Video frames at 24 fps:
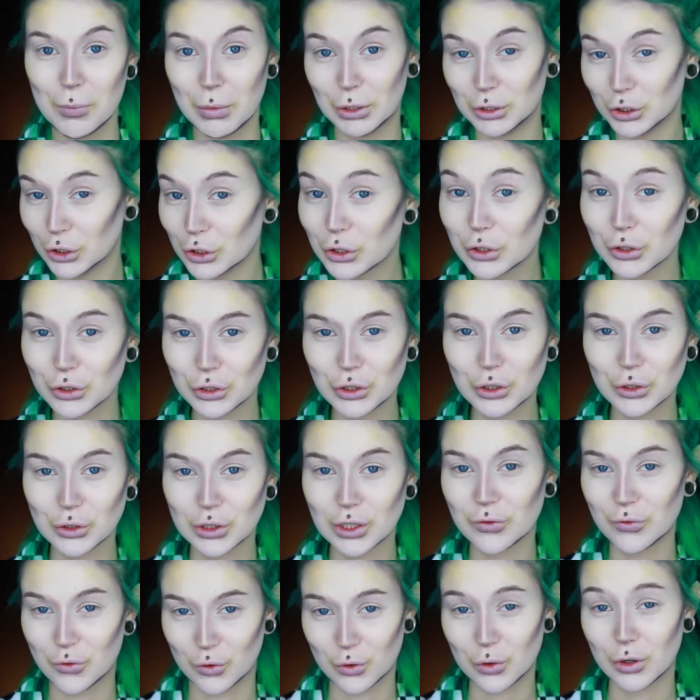but you could
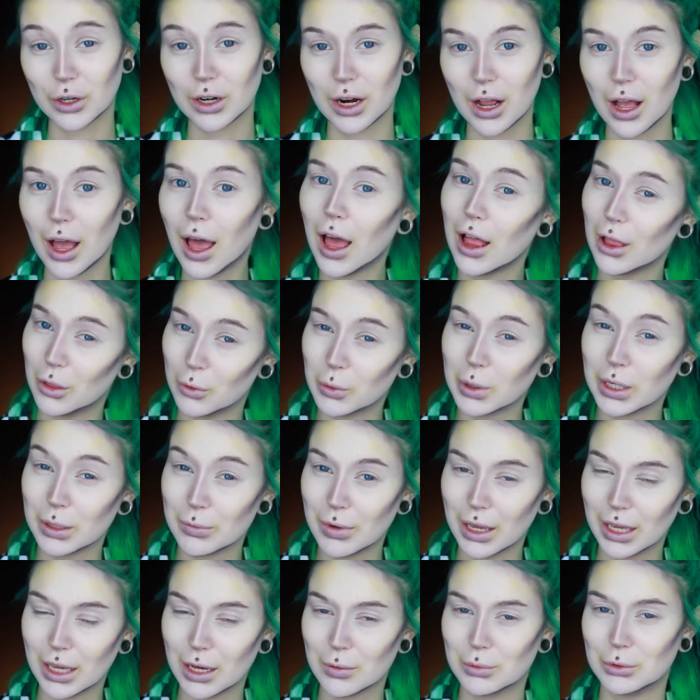use it for a
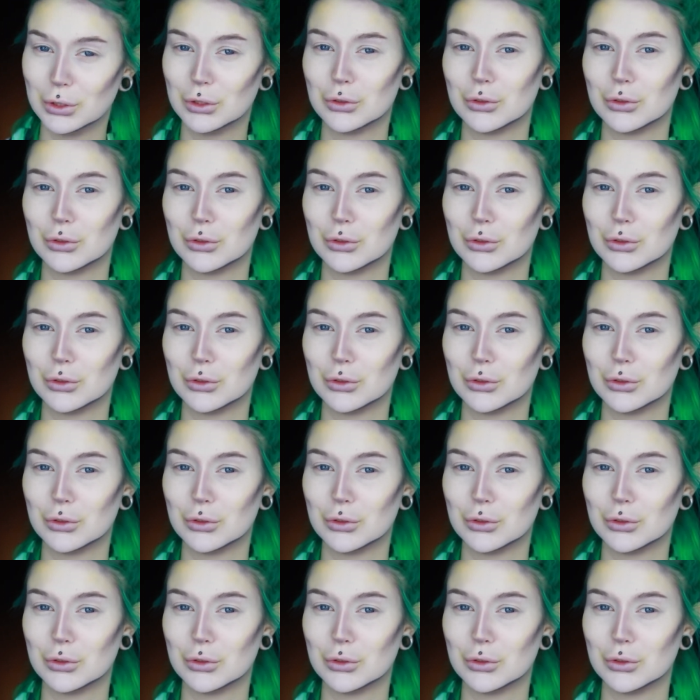Halloween makeup